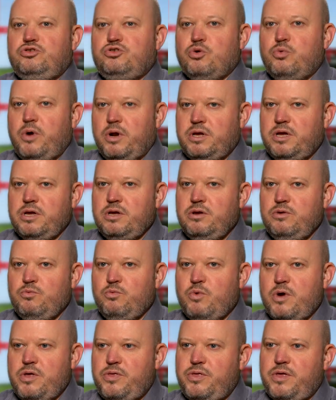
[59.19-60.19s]
So
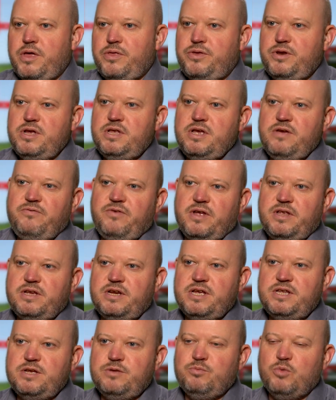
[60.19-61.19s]
working with a 3D
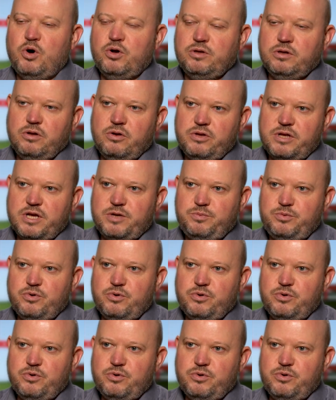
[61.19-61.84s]
federated model on this